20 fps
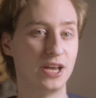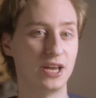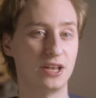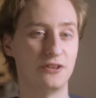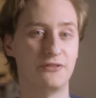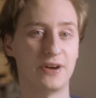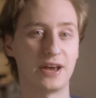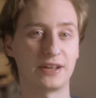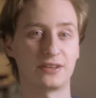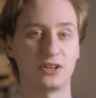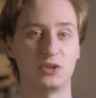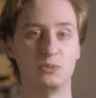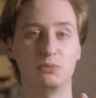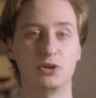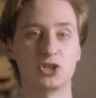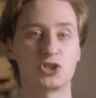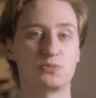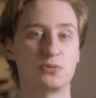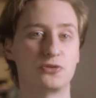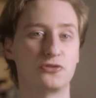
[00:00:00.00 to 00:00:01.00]
In fact, I'd
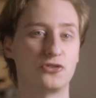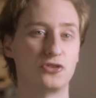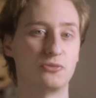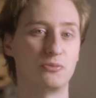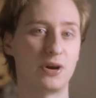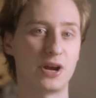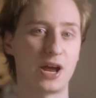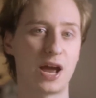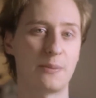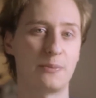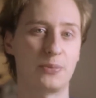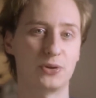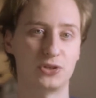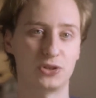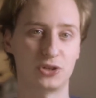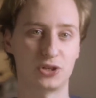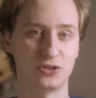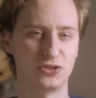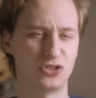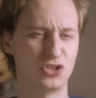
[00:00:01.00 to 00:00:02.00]
much prefer my iPod to
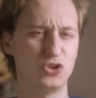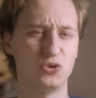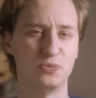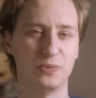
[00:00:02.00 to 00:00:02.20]
continue